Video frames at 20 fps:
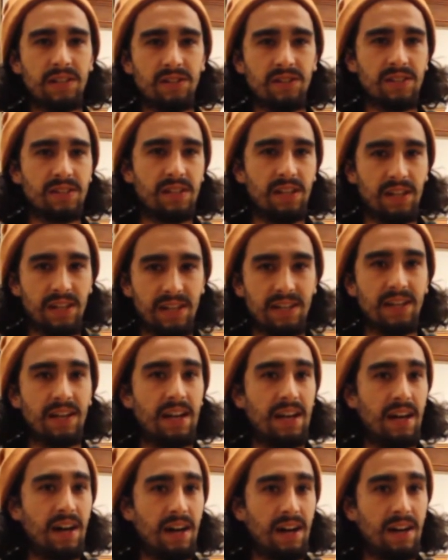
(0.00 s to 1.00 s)
just
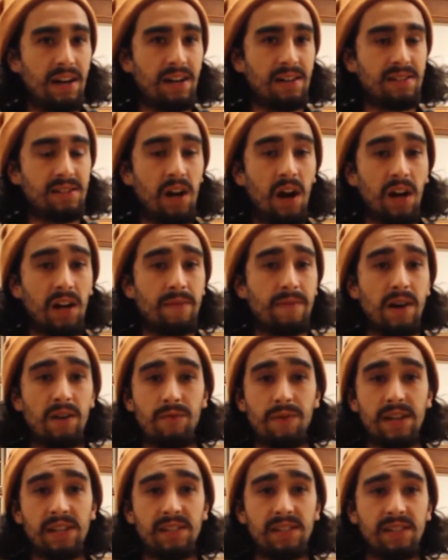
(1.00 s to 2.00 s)
to talk
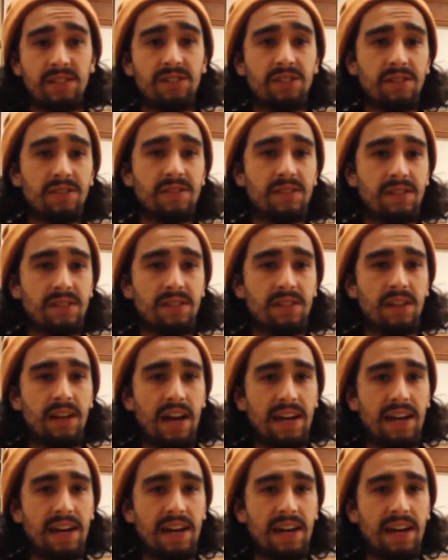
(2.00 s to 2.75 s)
about race issues